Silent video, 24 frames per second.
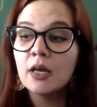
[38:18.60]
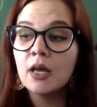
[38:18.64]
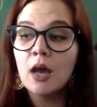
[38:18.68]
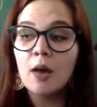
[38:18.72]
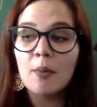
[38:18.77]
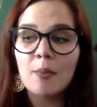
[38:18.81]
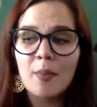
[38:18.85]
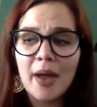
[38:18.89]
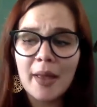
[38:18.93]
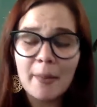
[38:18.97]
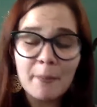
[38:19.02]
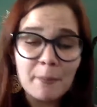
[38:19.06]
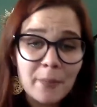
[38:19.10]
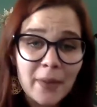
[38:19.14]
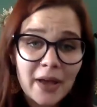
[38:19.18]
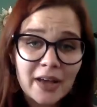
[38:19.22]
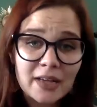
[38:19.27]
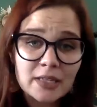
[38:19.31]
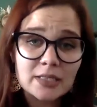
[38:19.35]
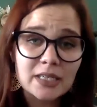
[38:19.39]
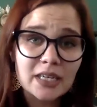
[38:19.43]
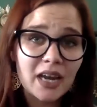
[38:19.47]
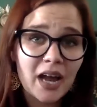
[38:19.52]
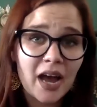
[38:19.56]
my
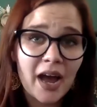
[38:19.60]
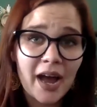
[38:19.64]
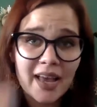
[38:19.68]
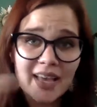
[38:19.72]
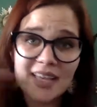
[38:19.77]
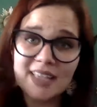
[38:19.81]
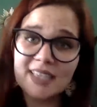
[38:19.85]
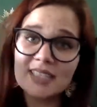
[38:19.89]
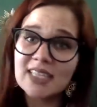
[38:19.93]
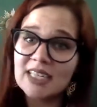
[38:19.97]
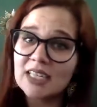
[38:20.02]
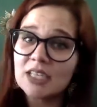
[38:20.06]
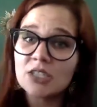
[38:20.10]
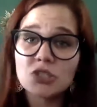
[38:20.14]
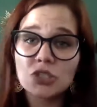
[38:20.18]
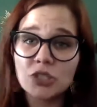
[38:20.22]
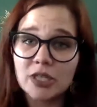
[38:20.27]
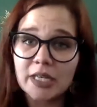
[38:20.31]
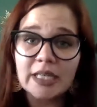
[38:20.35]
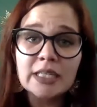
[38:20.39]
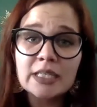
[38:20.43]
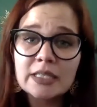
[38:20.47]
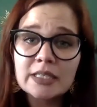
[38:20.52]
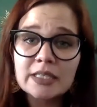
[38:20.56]
best and highest
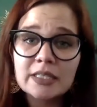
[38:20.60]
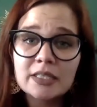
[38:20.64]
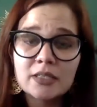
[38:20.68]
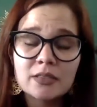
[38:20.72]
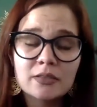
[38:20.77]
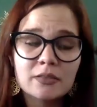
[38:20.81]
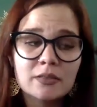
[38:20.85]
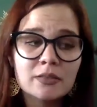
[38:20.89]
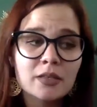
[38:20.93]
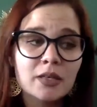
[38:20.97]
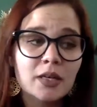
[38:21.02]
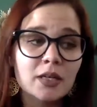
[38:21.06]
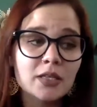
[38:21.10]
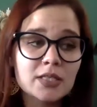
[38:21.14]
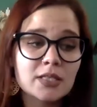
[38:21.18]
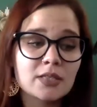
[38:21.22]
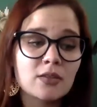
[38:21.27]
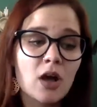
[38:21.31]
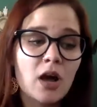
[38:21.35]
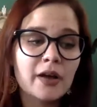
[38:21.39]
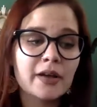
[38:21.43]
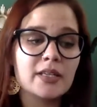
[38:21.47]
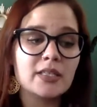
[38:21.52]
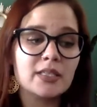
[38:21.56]
interest, as
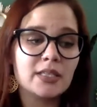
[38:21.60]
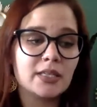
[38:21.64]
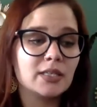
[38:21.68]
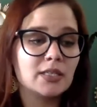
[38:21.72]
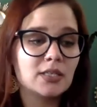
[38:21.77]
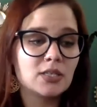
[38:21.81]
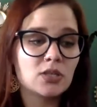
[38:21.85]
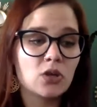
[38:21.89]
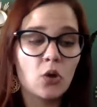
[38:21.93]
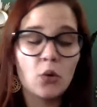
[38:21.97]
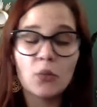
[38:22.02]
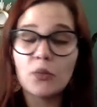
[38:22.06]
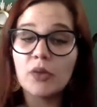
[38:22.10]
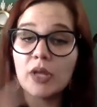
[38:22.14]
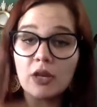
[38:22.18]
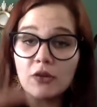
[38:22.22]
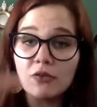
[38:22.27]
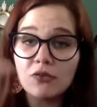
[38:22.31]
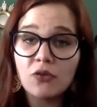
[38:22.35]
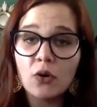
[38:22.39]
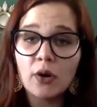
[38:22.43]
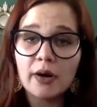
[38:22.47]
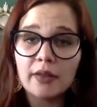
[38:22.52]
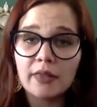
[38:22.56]
long as it's only
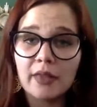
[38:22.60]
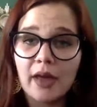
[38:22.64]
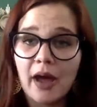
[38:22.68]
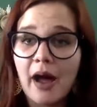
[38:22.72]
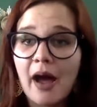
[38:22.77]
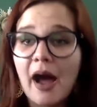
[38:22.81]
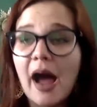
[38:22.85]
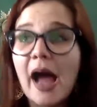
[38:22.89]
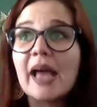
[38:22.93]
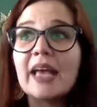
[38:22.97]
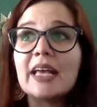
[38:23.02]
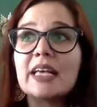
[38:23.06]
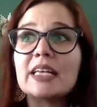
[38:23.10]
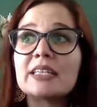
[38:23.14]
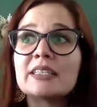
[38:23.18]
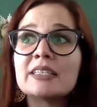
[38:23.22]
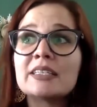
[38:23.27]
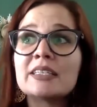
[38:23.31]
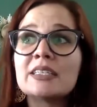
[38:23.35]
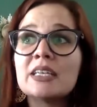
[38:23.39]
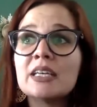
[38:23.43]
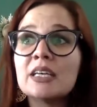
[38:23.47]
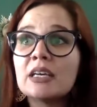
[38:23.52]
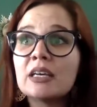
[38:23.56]
for the
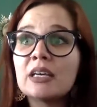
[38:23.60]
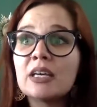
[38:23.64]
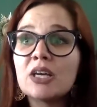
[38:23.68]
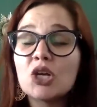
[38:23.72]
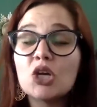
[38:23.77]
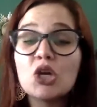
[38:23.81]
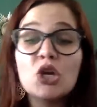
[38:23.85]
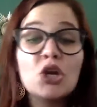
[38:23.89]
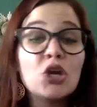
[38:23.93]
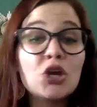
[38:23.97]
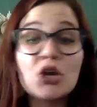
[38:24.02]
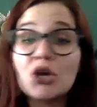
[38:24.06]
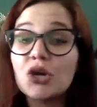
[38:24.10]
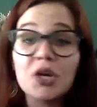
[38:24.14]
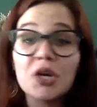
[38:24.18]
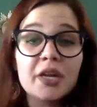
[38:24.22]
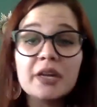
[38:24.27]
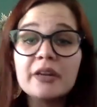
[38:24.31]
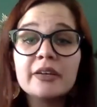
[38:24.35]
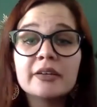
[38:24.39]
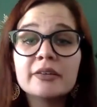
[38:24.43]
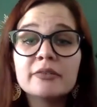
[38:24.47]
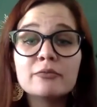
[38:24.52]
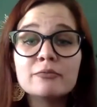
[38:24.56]
highest
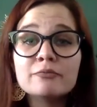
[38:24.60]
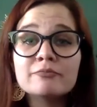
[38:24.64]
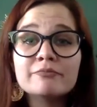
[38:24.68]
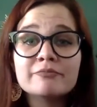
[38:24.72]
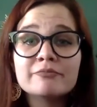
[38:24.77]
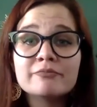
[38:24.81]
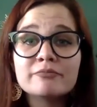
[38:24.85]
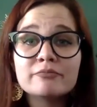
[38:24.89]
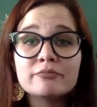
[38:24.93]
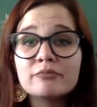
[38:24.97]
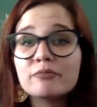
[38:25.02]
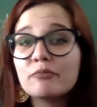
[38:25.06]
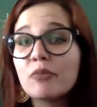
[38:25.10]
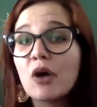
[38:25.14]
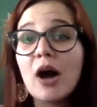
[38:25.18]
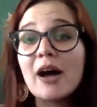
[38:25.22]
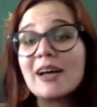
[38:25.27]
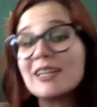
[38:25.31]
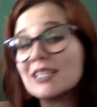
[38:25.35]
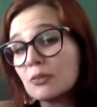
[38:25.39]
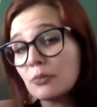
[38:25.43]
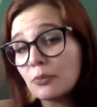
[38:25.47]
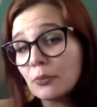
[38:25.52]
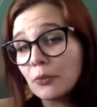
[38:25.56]
good
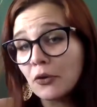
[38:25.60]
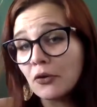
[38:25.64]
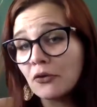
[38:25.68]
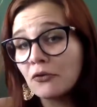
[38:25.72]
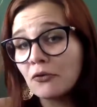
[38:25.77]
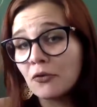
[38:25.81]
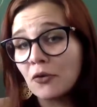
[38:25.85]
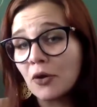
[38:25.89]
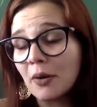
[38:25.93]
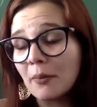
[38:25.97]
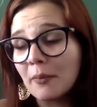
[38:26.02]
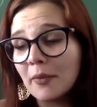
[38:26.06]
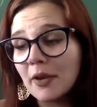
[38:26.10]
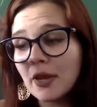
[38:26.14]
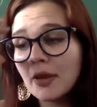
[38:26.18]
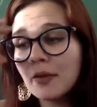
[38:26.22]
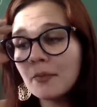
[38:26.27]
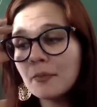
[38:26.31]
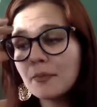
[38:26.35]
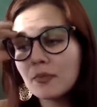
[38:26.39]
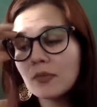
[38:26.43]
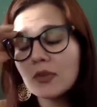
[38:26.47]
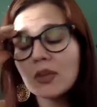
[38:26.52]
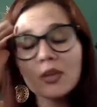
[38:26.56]
possible for
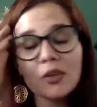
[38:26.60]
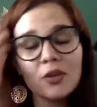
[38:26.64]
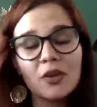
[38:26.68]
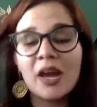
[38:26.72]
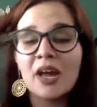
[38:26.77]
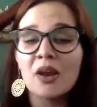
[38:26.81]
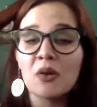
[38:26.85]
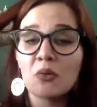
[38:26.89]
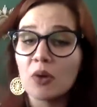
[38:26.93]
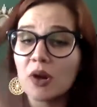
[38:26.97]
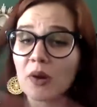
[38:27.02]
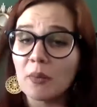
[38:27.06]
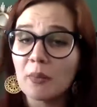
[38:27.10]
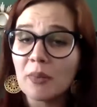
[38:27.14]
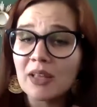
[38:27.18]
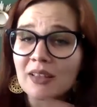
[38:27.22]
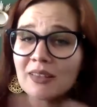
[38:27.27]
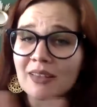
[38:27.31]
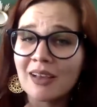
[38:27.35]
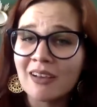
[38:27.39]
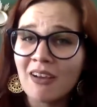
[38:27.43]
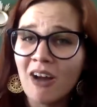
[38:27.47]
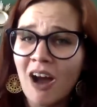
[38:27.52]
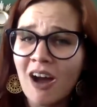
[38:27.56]
me. You kind of want to make
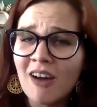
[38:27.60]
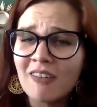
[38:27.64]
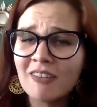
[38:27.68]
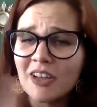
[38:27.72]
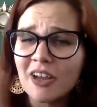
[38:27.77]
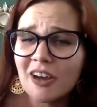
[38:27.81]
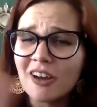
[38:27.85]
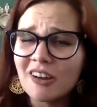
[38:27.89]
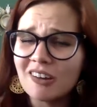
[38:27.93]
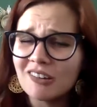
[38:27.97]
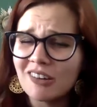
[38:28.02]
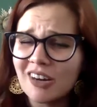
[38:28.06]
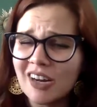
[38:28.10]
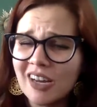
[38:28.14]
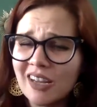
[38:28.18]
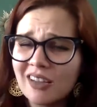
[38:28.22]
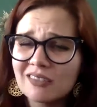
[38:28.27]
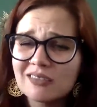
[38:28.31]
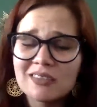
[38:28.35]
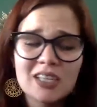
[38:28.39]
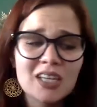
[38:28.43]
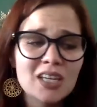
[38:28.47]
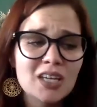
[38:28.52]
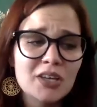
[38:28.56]
that caveat, right?
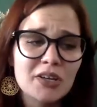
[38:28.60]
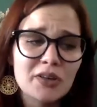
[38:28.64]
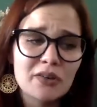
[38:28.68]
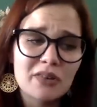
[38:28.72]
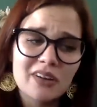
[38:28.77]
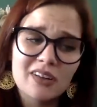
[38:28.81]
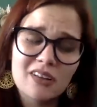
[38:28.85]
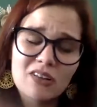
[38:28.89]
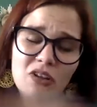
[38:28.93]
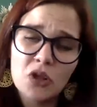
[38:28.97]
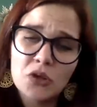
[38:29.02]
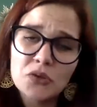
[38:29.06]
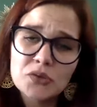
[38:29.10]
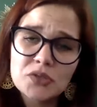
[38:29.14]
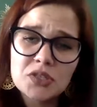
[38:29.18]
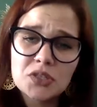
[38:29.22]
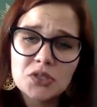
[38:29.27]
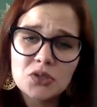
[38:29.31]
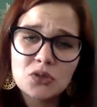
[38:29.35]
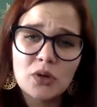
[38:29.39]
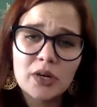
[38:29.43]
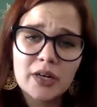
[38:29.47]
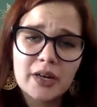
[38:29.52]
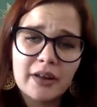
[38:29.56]
I'm going to close the
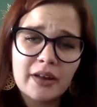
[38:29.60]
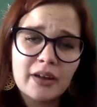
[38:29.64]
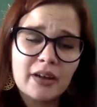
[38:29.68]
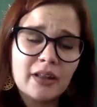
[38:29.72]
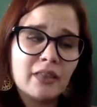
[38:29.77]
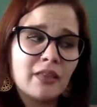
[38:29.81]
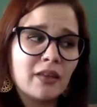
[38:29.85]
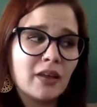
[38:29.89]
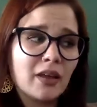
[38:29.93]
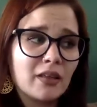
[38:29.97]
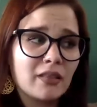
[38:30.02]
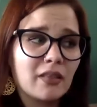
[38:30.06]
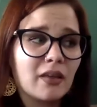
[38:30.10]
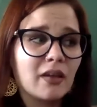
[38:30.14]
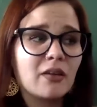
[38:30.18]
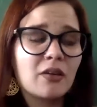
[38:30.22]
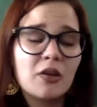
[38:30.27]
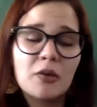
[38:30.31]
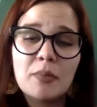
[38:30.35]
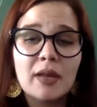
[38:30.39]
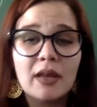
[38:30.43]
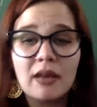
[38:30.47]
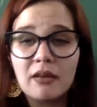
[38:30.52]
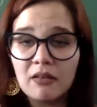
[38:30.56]
door to anything that
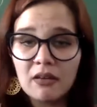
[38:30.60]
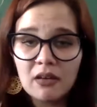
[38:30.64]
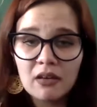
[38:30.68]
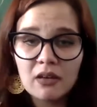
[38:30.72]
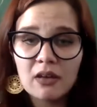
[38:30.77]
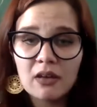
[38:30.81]
could be